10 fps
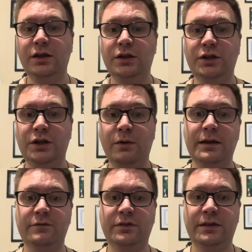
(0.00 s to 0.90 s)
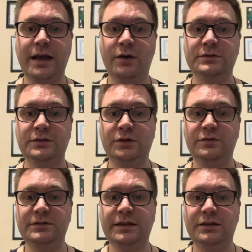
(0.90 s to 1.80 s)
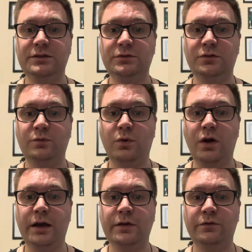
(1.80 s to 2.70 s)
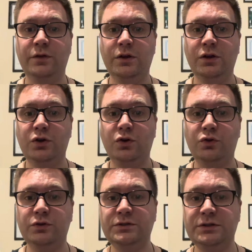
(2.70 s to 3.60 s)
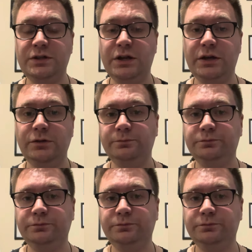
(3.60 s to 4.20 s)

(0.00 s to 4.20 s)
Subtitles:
you know, and everything else, and you've seen sort of what I've gone on to do.